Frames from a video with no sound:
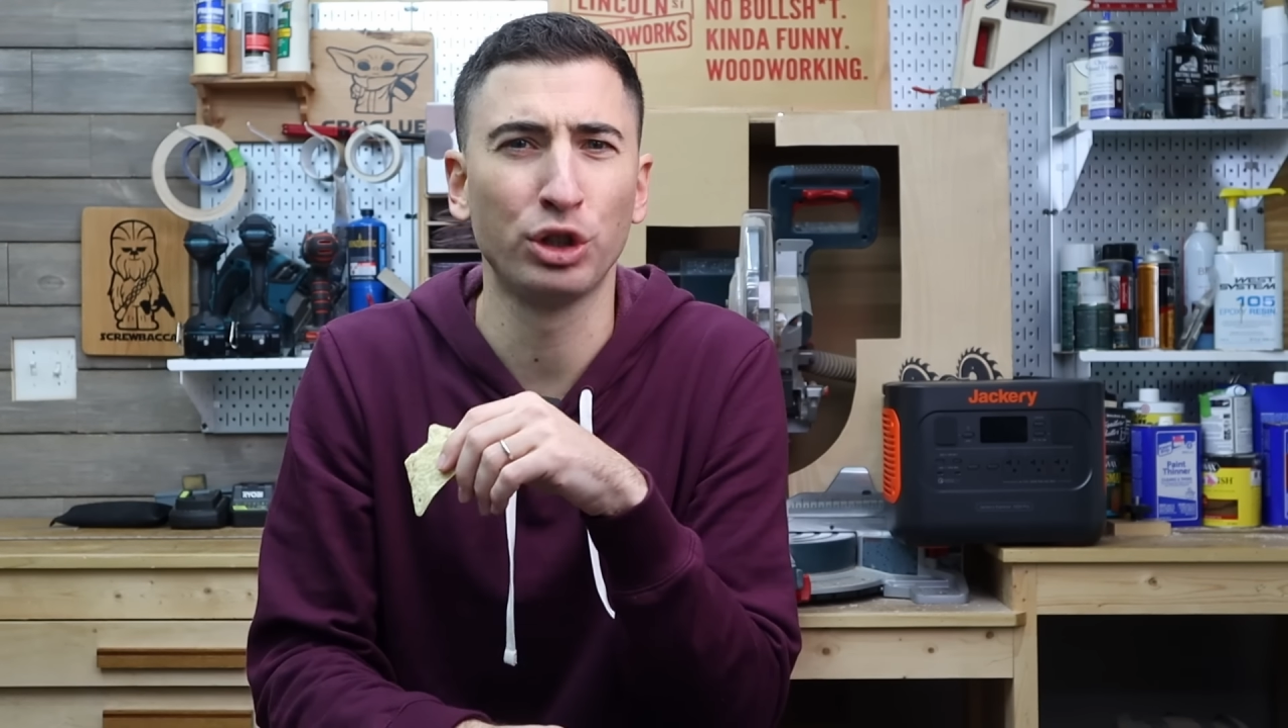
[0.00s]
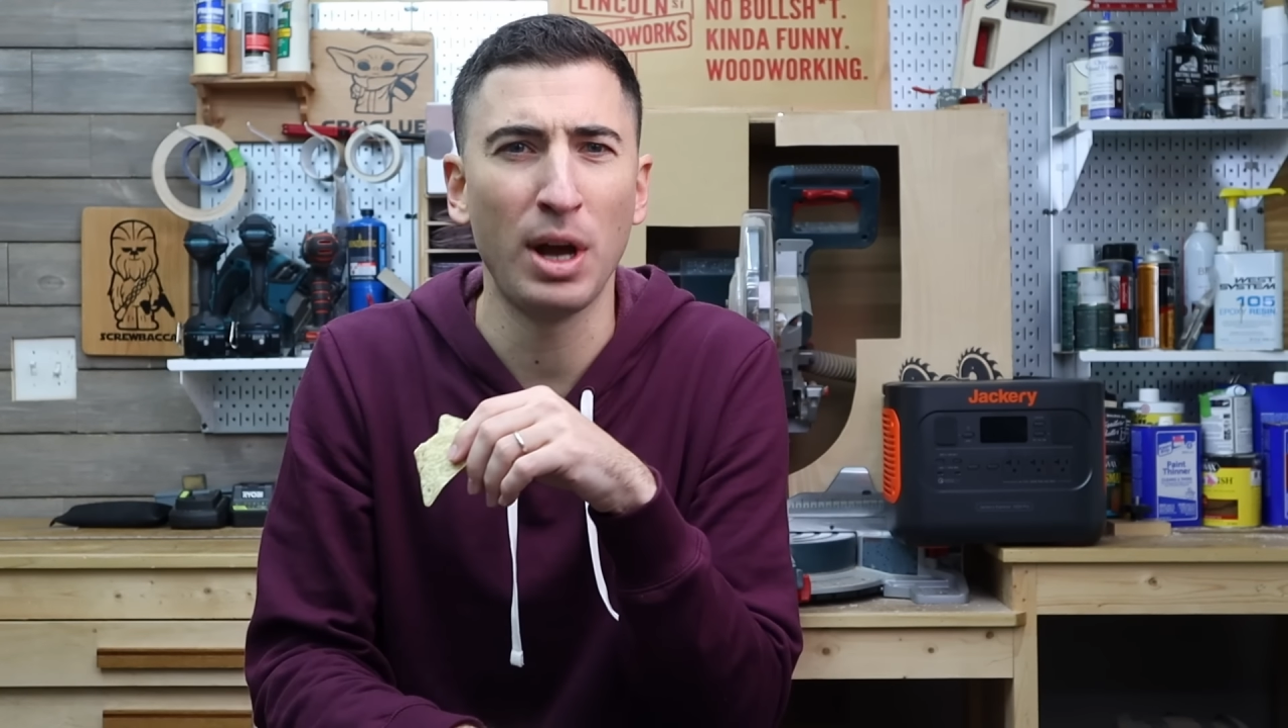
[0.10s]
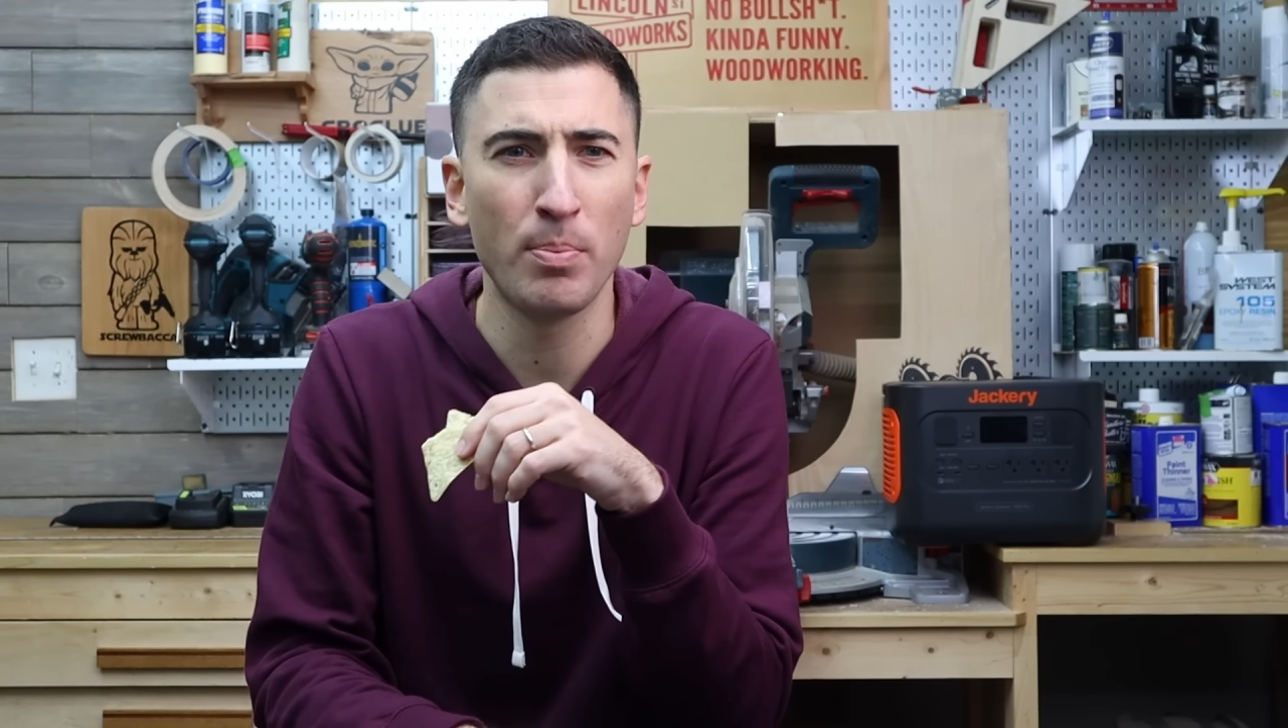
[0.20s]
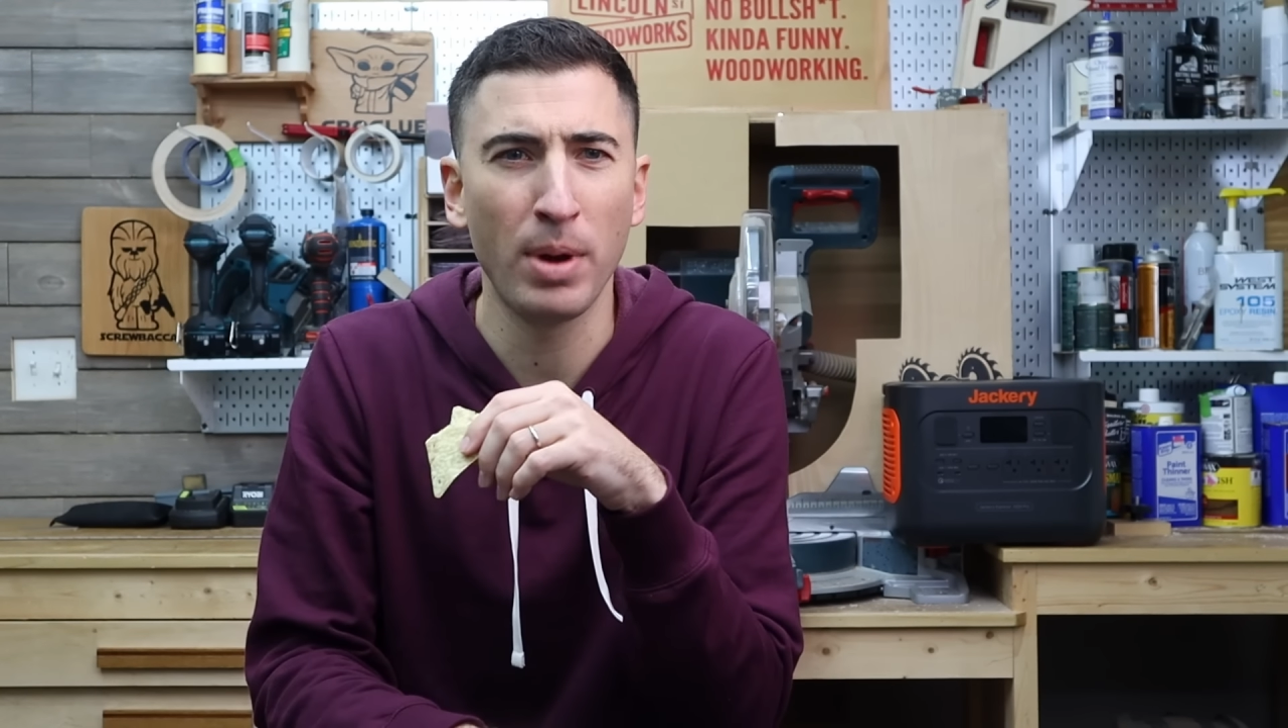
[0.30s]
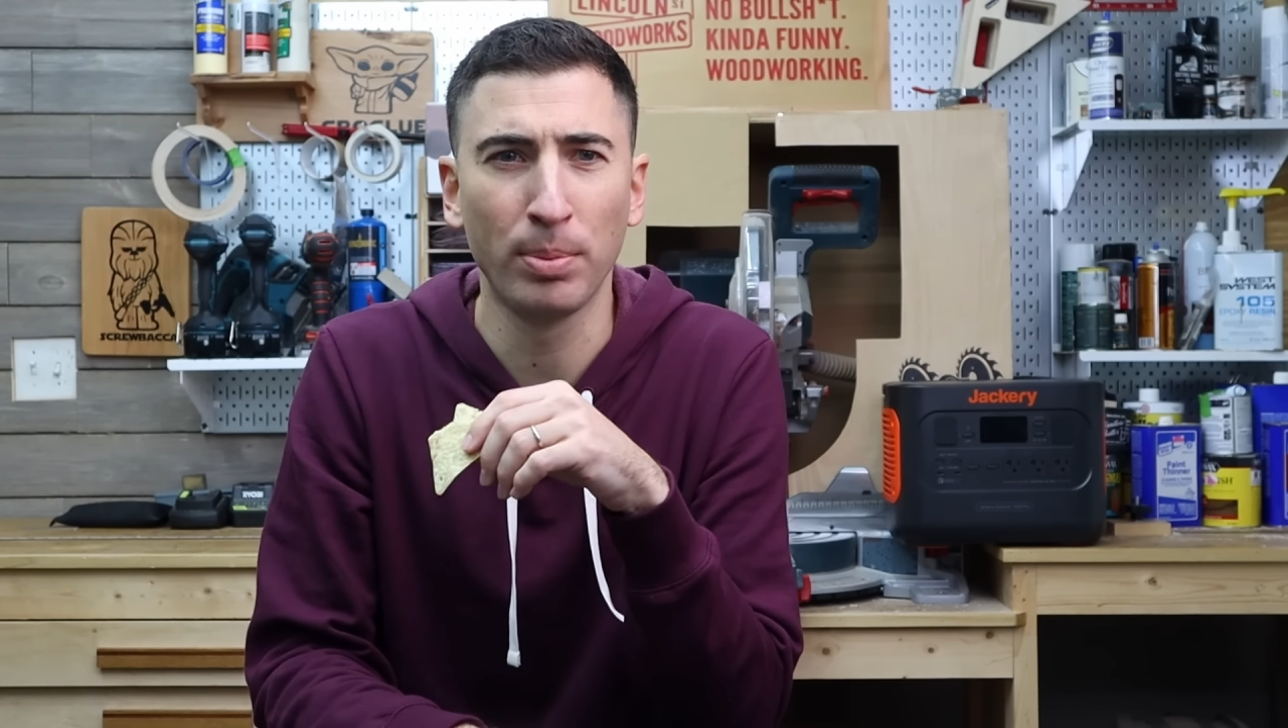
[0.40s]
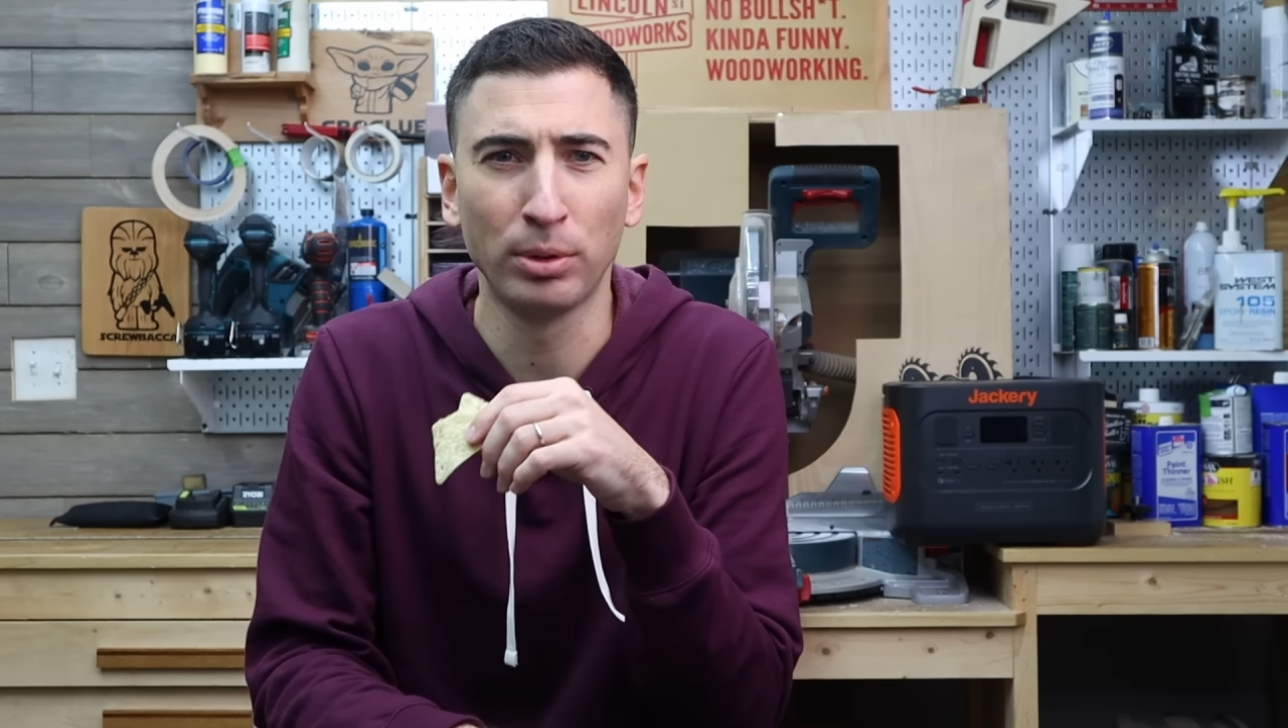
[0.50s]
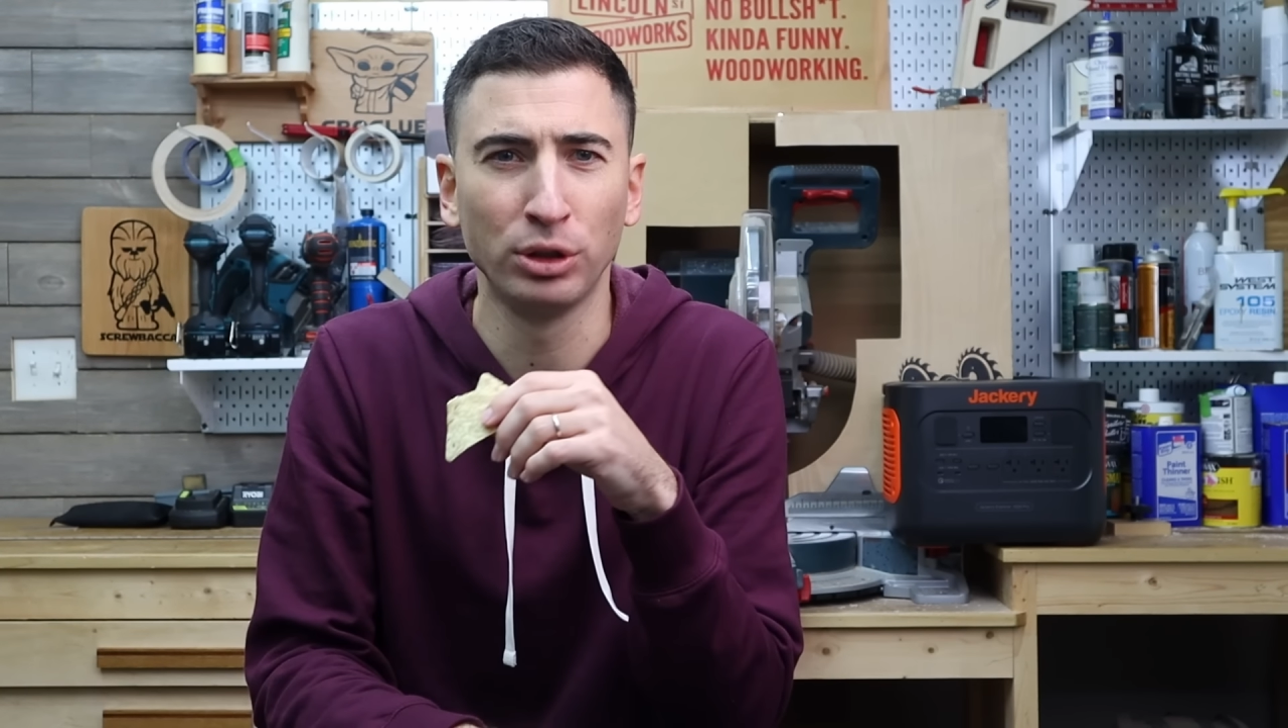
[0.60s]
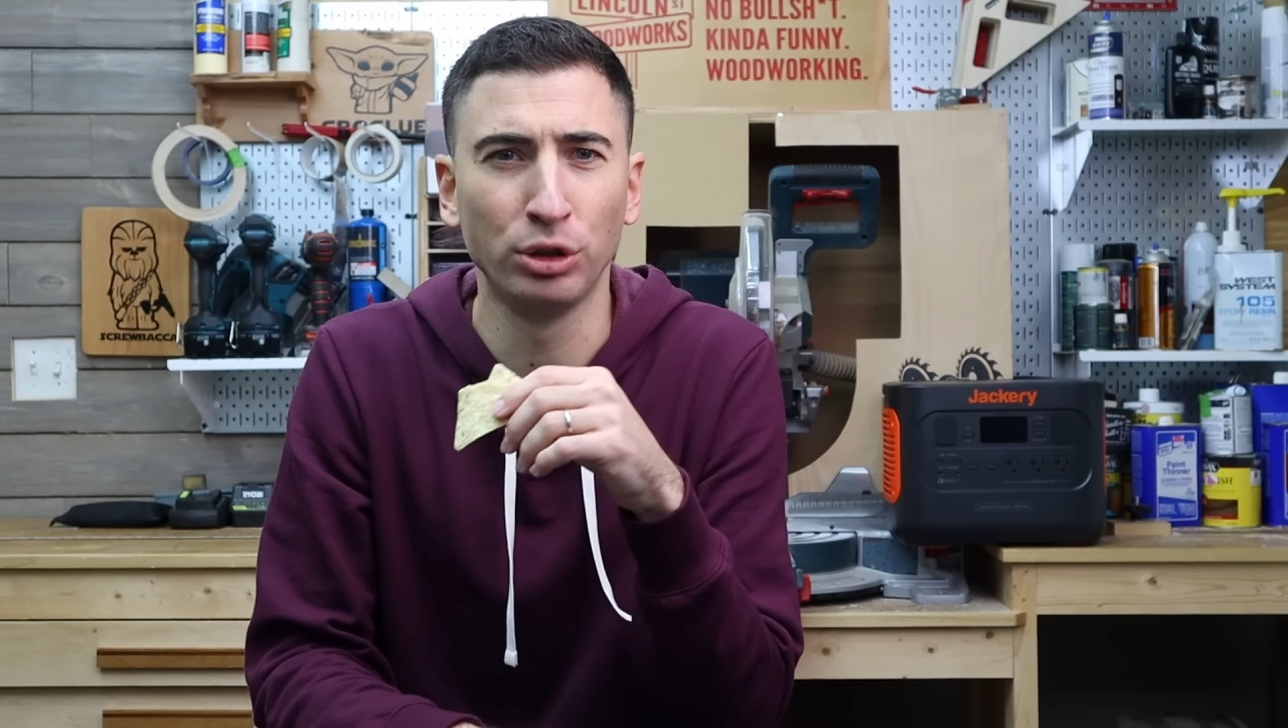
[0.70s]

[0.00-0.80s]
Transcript: your sandpaper